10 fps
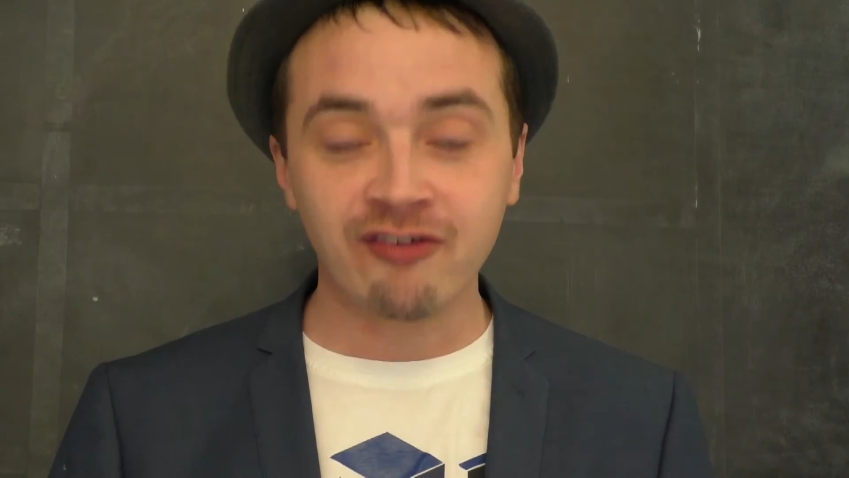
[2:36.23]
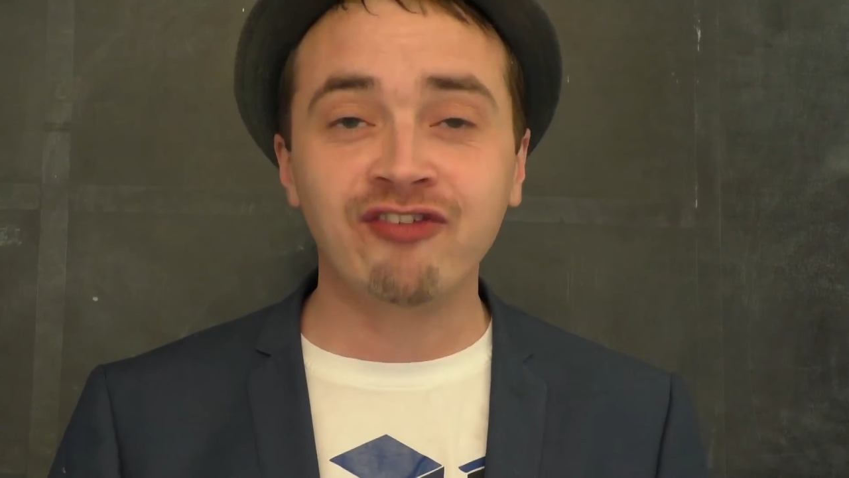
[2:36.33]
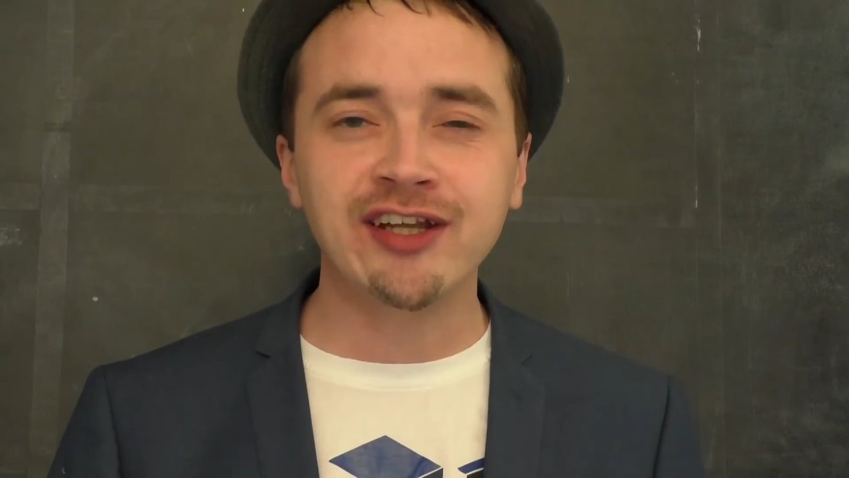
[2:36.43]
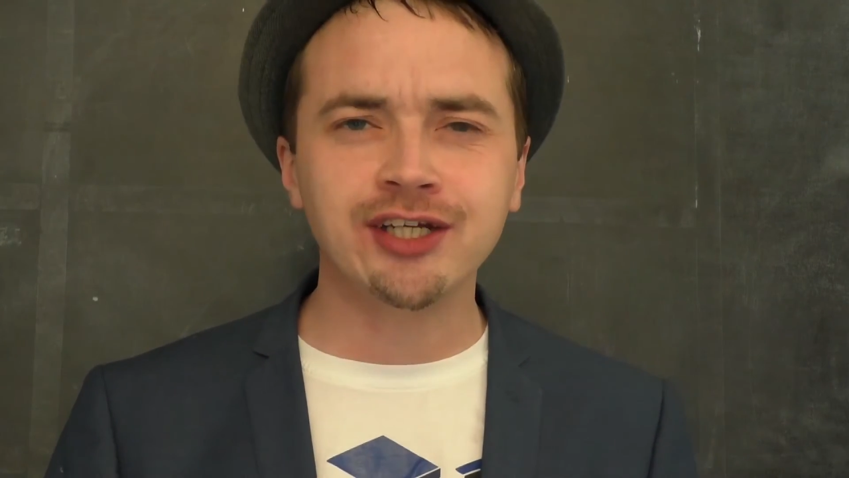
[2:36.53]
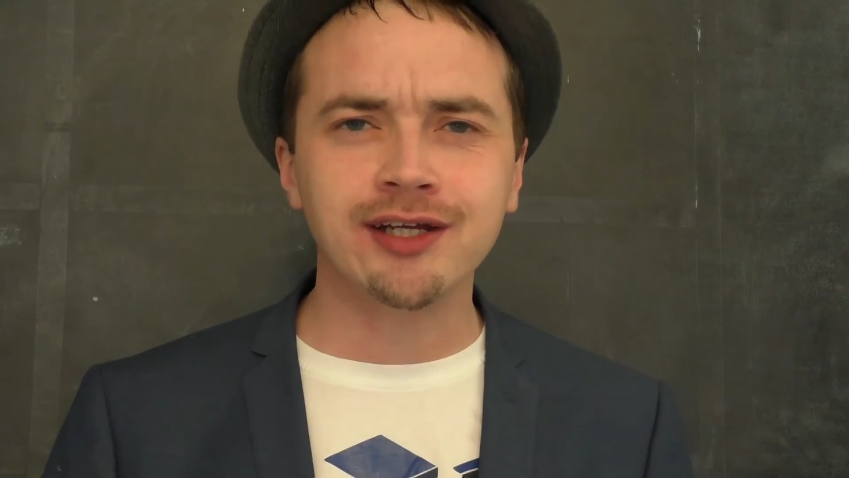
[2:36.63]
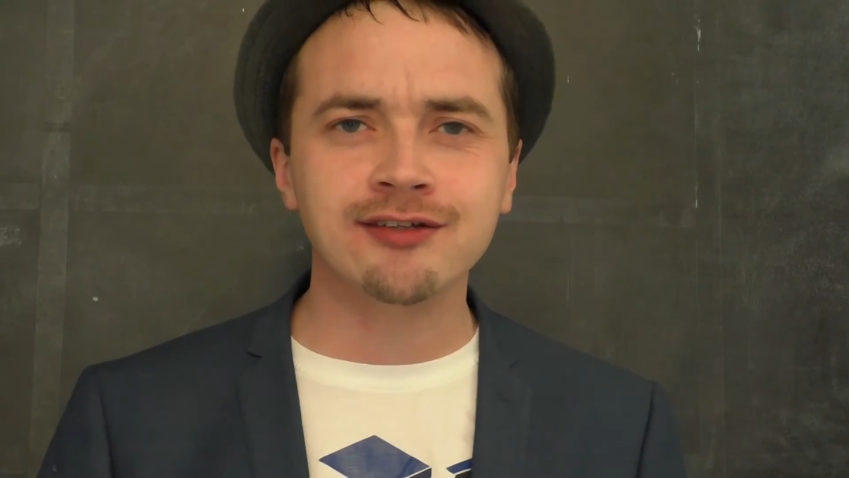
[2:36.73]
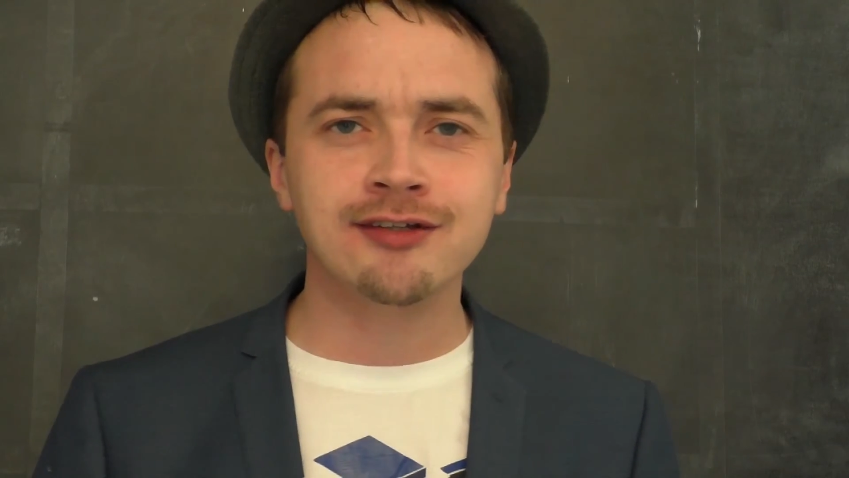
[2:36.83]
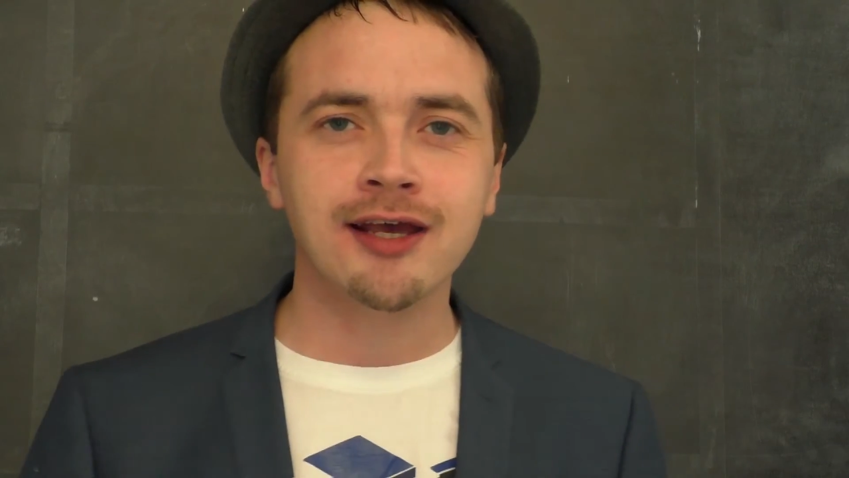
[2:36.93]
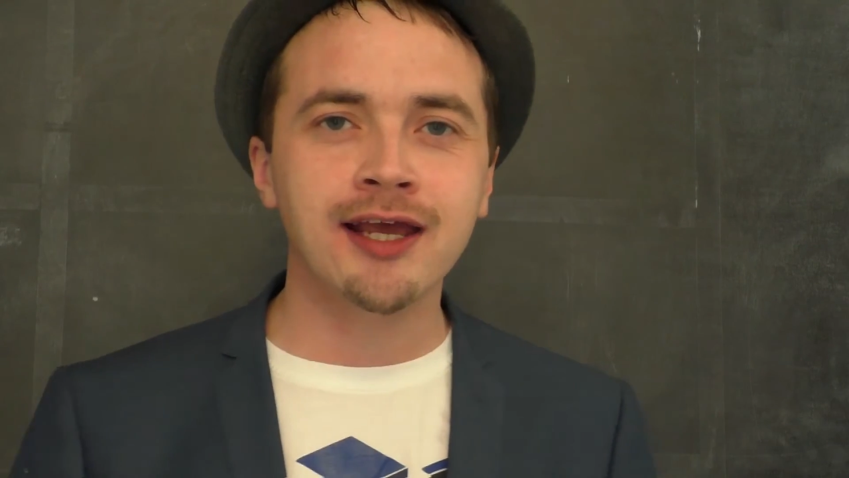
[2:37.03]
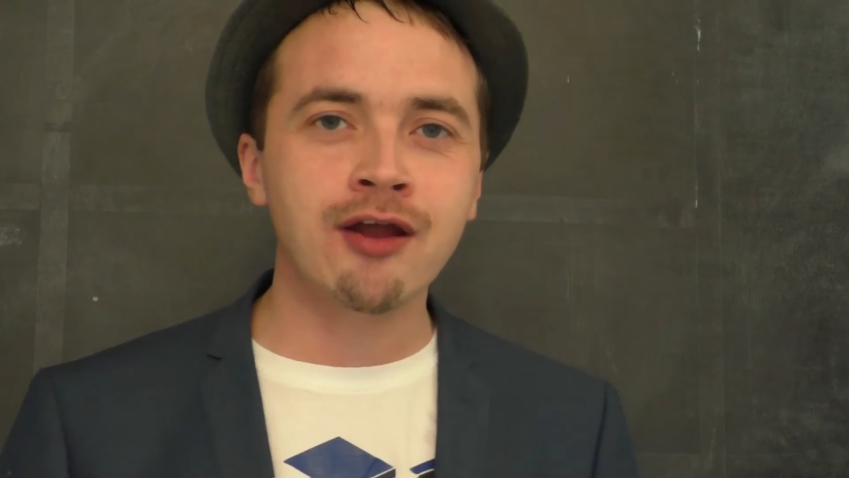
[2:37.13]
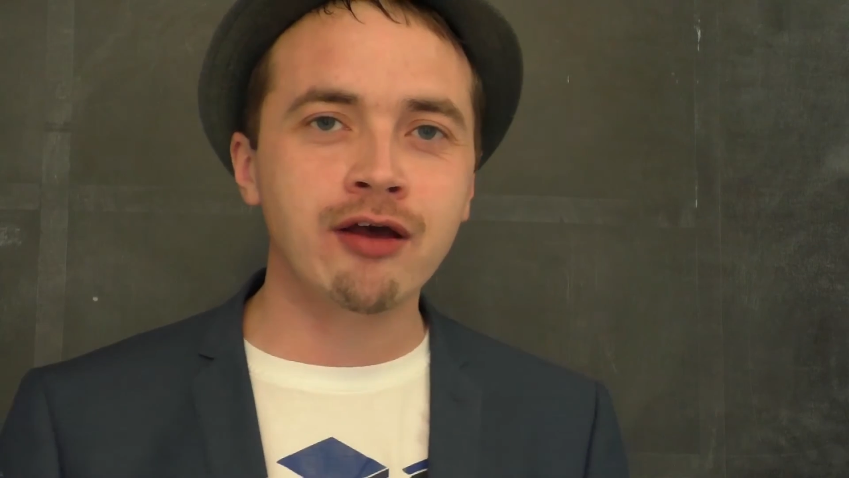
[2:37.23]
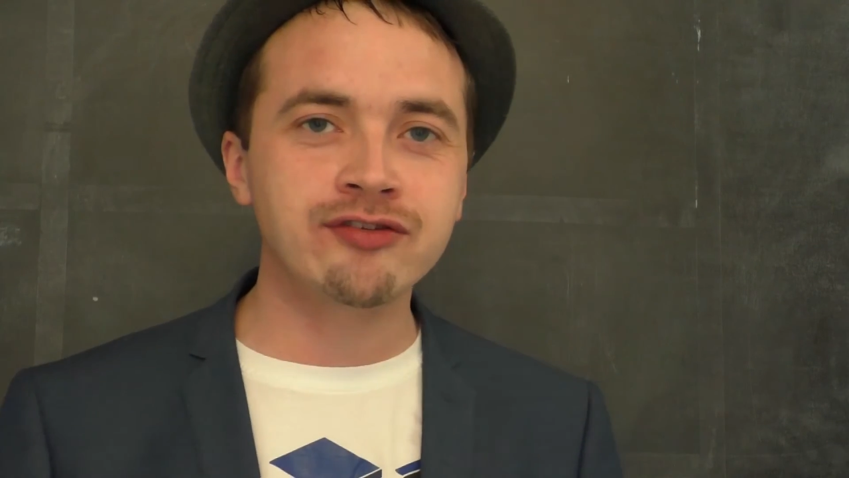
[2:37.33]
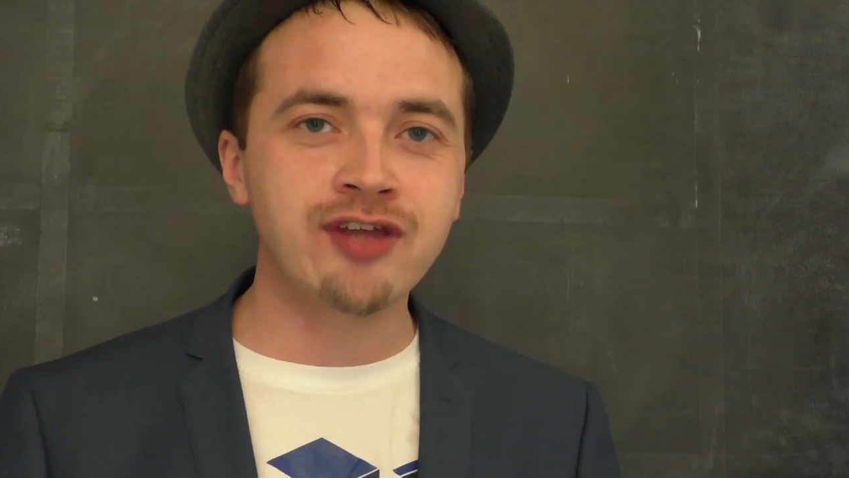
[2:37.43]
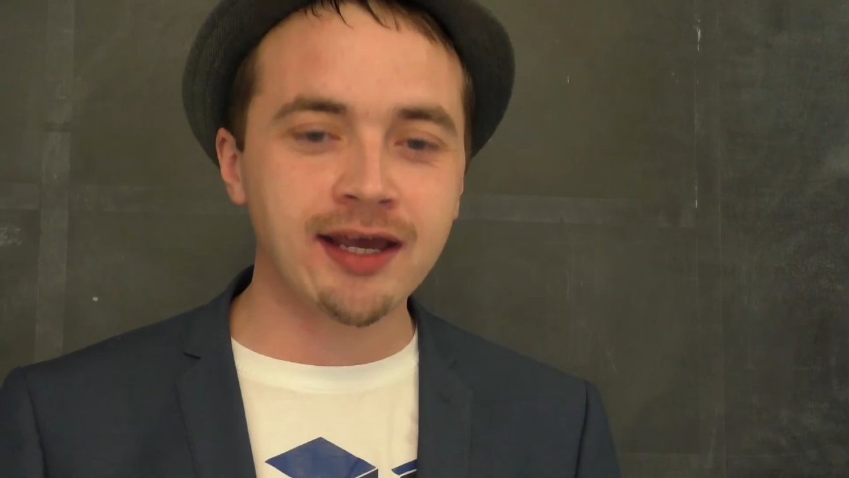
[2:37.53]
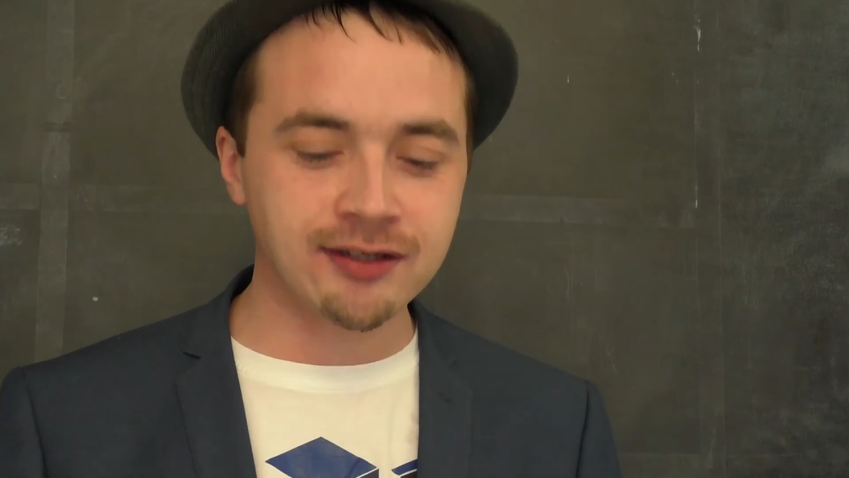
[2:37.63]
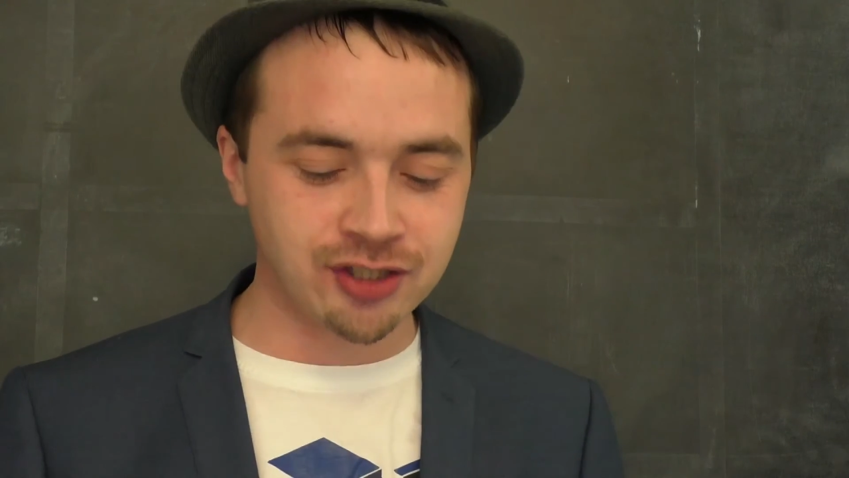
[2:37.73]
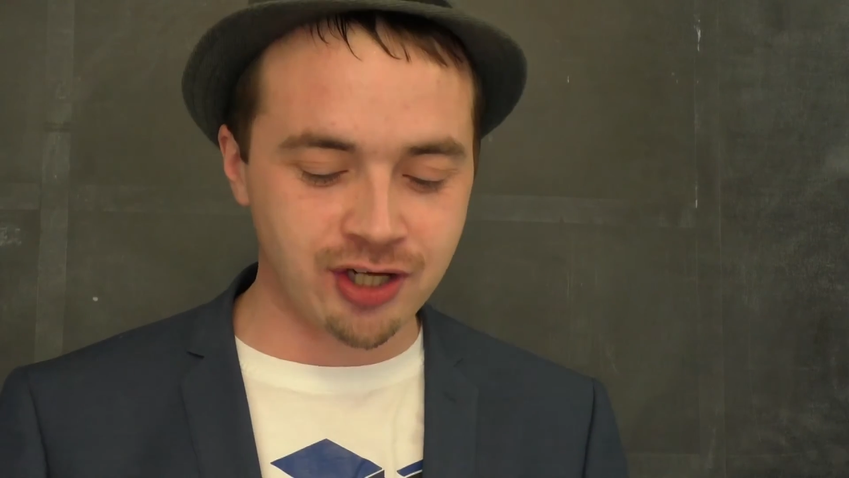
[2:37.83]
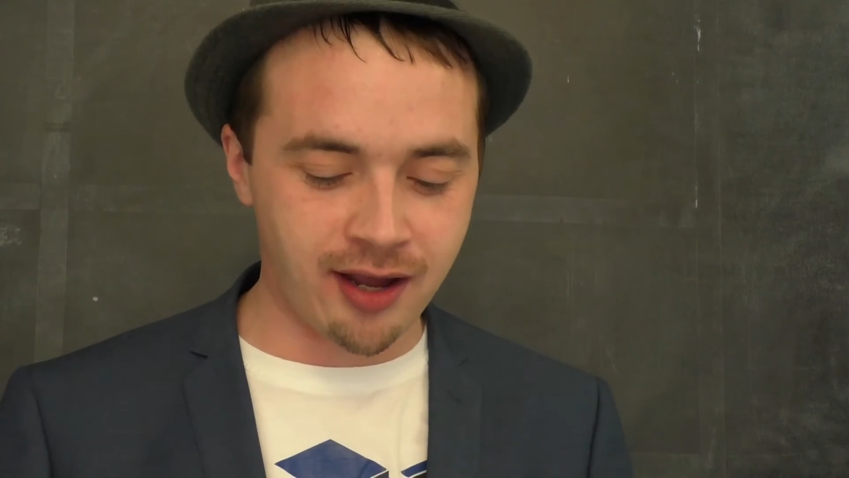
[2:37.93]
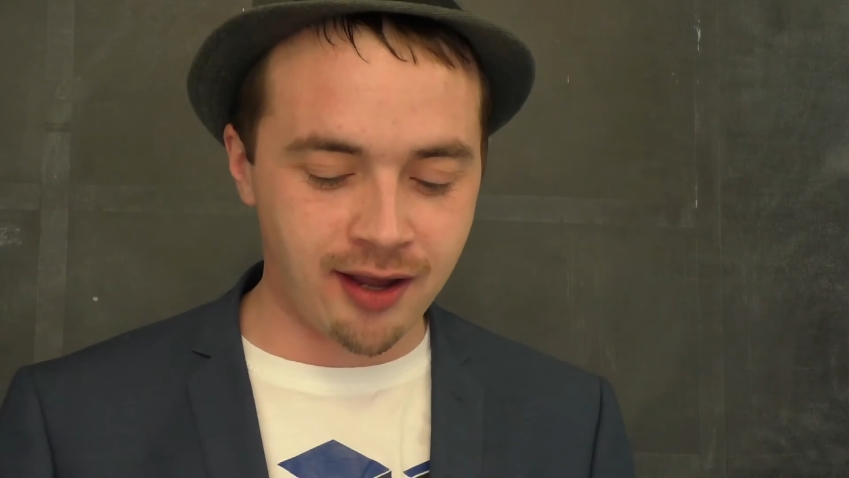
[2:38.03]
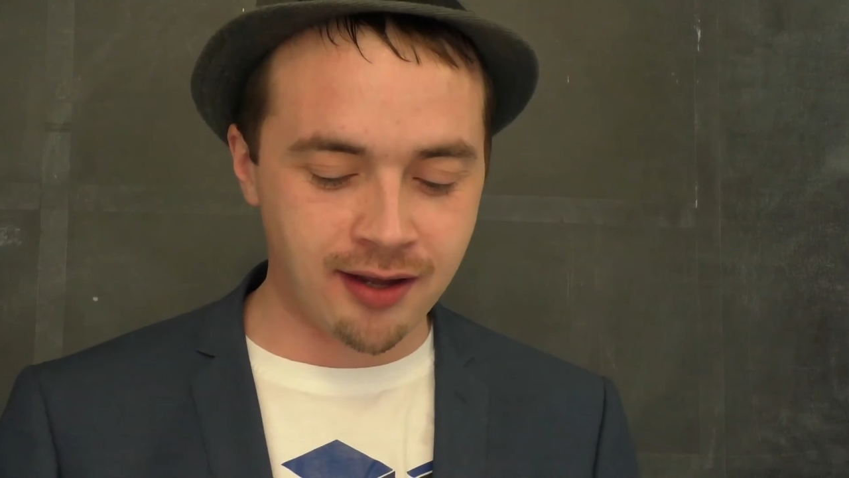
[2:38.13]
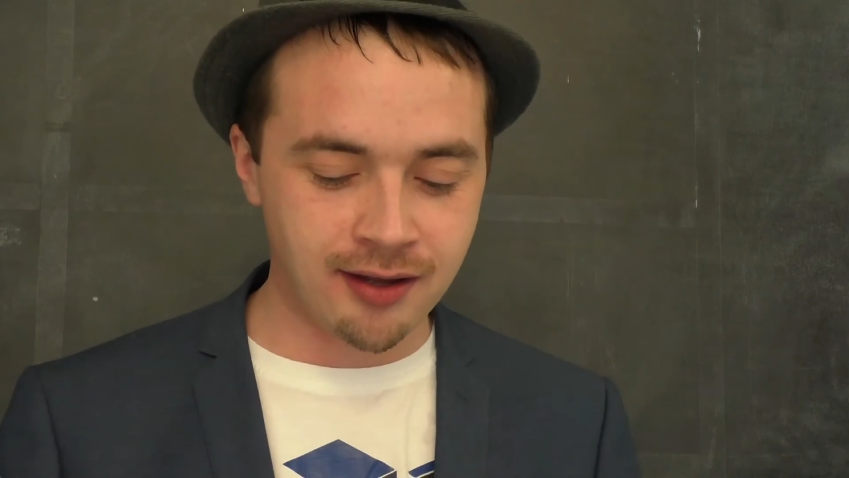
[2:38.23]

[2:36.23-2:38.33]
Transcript: fidgets in her deck chair,